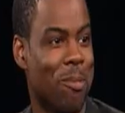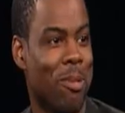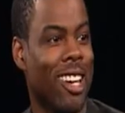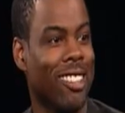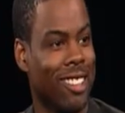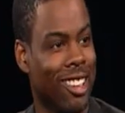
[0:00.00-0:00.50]
for
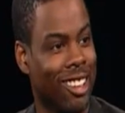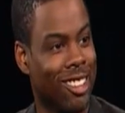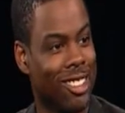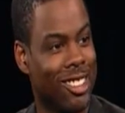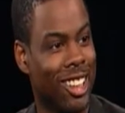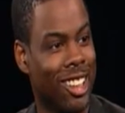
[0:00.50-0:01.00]
months and
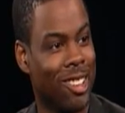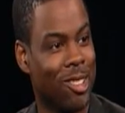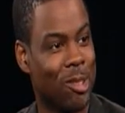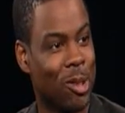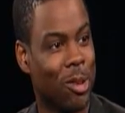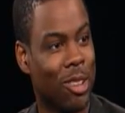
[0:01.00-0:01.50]
months,
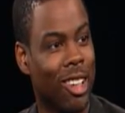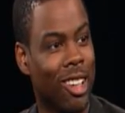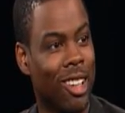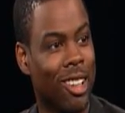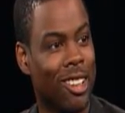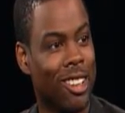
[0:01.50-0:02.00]
he had
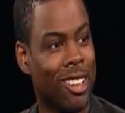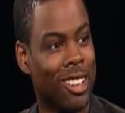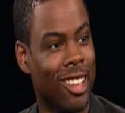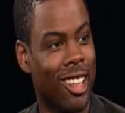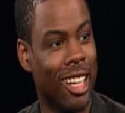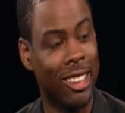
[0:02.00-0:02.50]
assembled